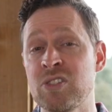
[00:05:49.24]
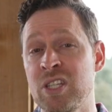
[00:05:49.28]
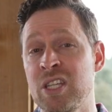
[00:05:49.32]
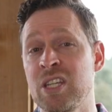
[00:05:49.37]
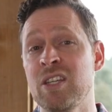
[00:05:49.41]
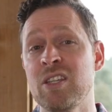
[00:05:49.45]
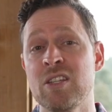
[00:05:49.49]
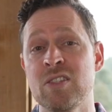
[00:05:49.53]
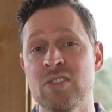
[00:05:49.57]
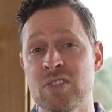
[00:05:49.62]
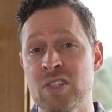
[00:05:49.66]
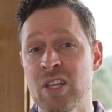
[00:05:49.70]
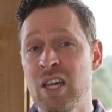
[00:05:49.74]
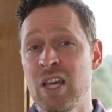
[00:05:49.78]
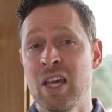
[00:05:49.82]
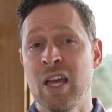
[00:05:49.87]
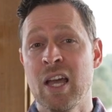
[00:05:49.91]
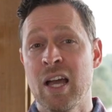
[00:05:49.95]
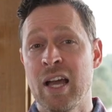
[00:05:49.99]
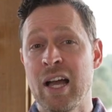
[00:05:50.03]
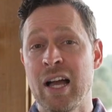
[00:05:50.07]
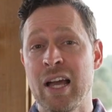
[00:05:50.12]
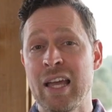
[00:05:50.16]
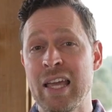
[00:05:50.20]
teens
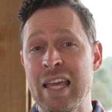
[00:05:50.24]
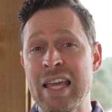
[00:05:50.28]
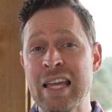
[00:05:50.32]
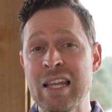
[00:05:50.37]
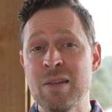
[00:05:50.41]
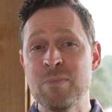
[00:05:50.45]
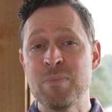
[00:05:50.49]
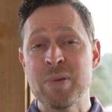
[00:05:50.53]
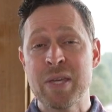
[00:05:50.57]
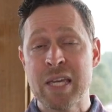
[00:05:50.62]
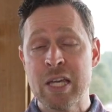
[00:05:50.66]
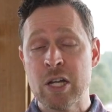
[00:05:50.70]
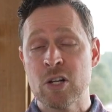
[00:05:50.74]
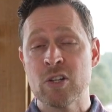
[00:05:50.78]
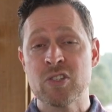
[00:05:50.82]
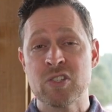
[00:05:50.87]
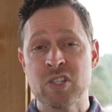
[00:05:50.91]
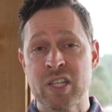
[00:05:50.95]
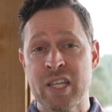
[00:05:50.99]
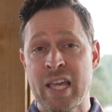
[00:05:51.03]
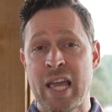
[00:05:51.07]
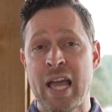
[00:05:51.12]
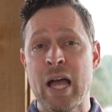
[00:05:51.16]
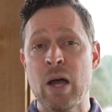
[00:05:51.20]
in Pierce
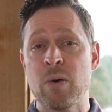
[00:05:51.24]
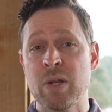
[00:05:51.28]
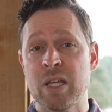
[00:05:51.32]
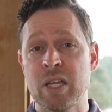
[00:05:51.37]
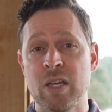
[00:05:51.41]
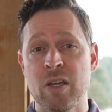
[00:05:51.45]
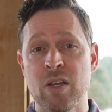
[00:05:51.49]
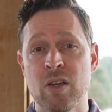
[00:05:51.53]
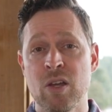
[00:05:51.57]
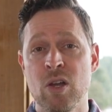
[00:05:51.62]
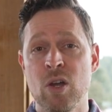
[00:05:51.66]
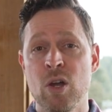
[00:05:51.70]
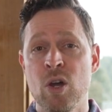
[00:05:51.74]
County.